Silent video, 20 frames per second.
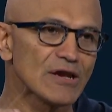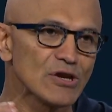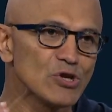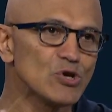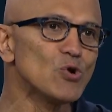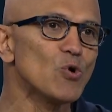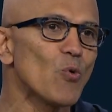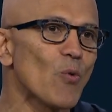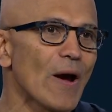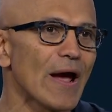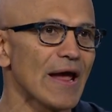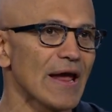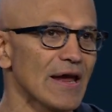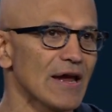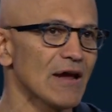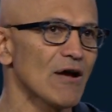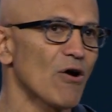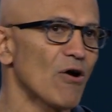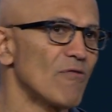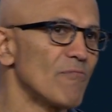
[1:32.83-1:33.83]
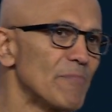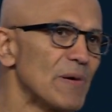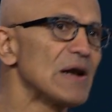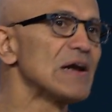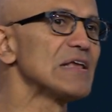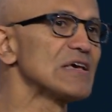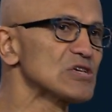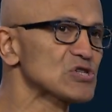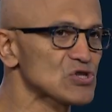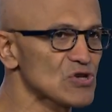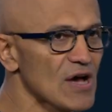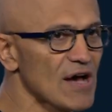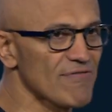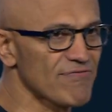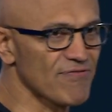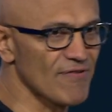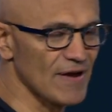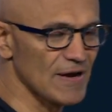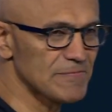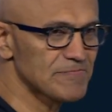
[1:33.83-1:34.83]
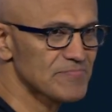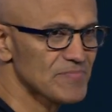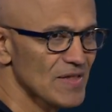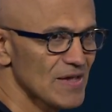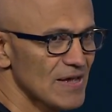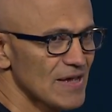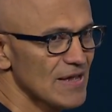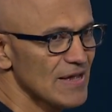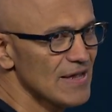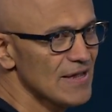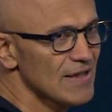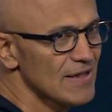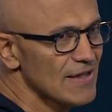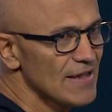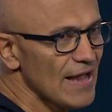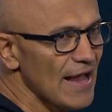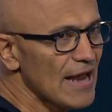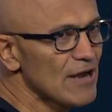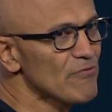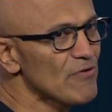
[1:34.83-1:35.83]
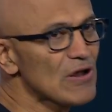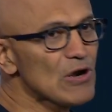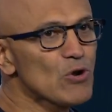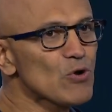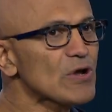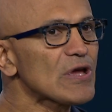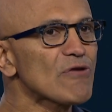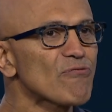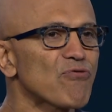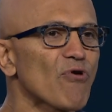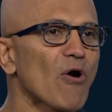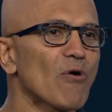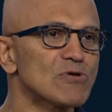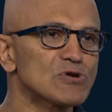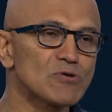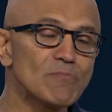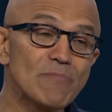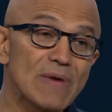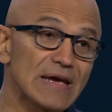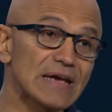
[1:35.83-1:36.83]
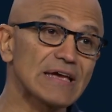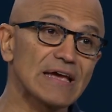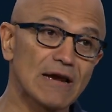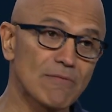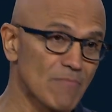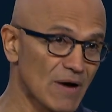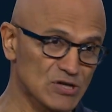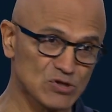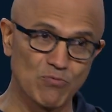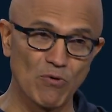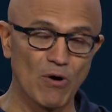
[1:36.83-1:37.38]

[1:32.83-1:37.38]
a new way of building software. And we're looking forward to making it much